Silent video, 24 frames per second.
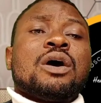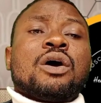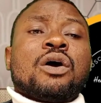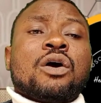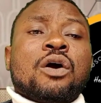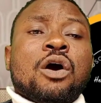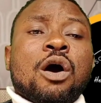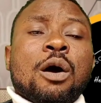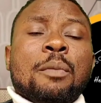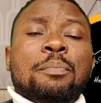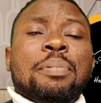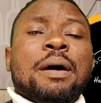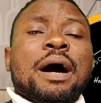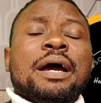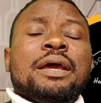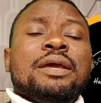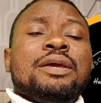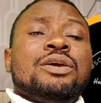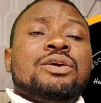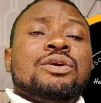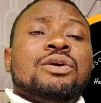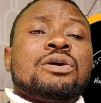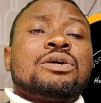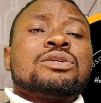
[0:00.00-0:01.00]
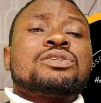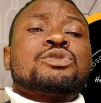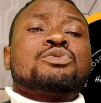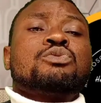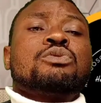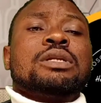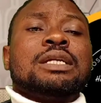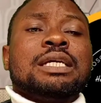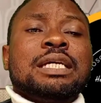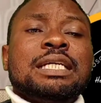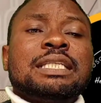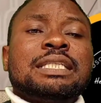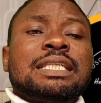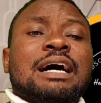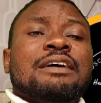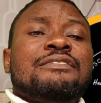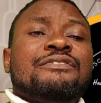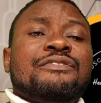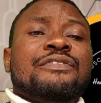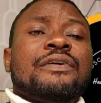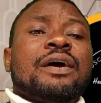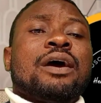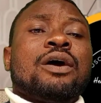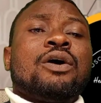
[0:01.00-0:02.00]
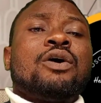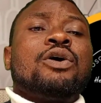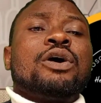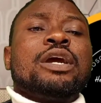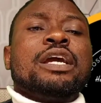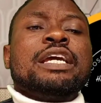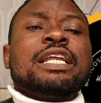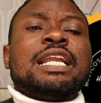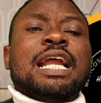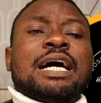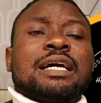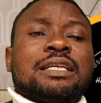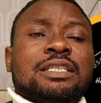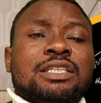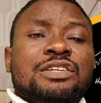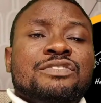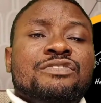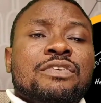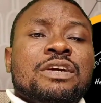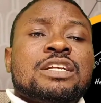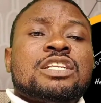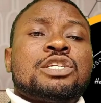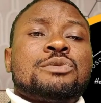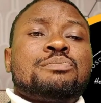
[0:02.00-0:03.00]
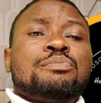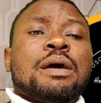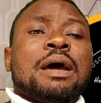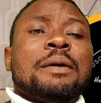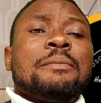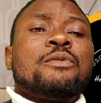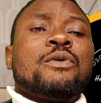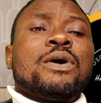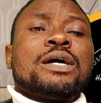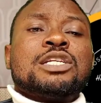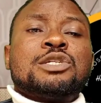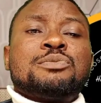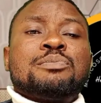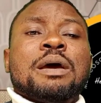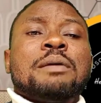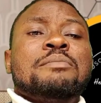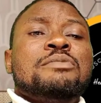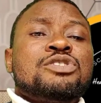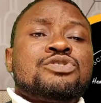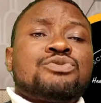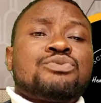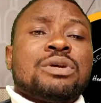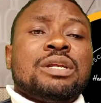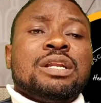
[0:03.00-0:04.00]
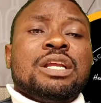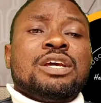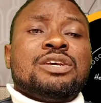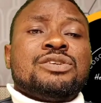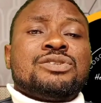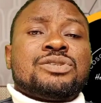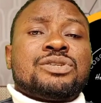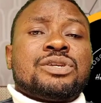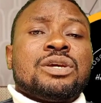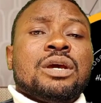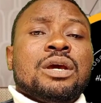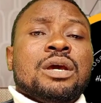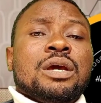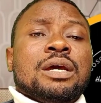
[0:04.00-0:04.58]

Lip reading: Copper ions will interfere or inactivate sperm when sperm is released.